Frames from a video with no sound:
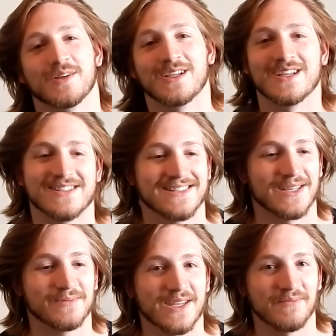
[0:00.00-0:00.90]
I'm going to get to this
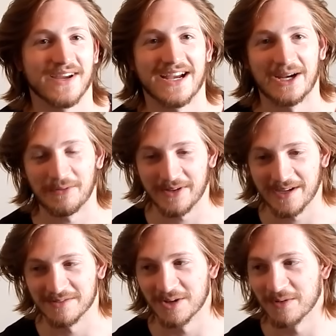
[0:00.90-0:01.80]
update, my hair will not
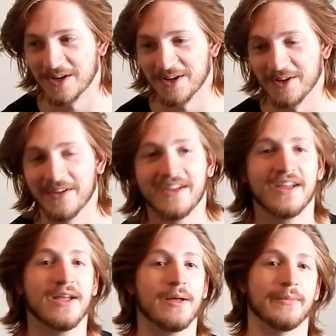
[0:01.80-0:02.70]
have grown at all.
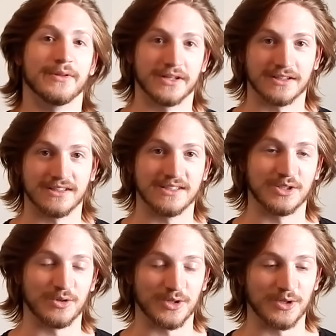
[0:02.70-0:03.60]
But luckily
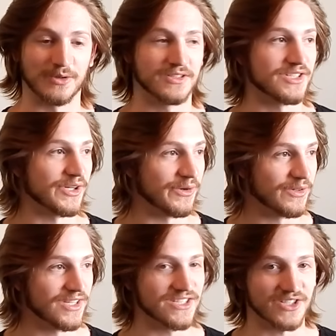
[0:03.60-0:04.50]
it grew, so
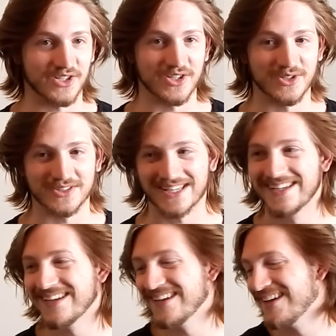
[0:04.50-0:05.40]
that's good news.
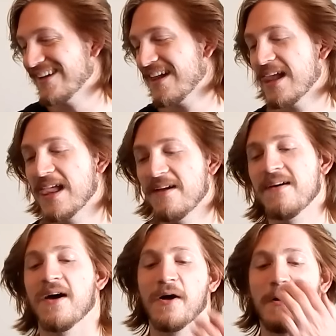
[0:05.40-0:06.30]

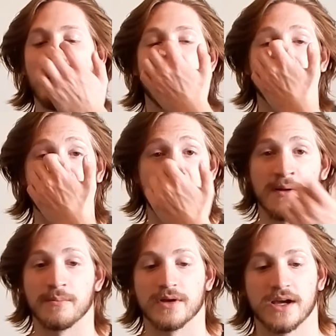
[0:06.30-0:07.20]
yeah,
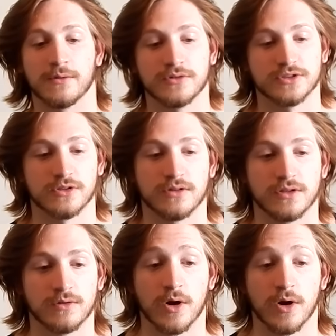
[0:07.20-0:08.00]
but I will show you.